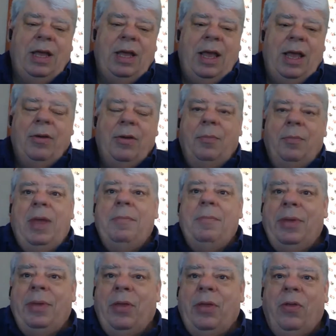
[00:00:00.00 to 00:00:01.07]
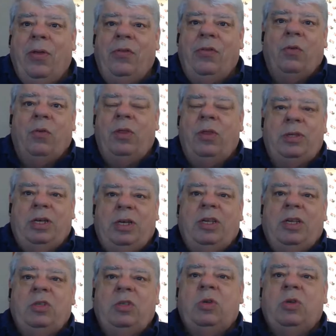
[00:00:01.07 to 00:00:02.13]
on how to pay bills or whether it's a
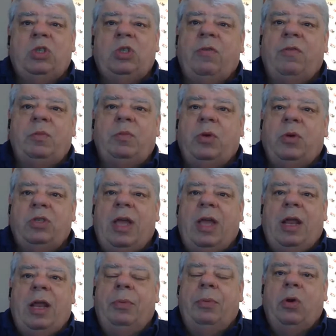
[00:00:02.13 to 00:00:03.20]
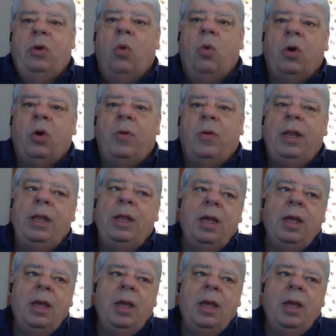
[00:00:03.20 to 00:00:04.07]
customer service person on how to put an order in.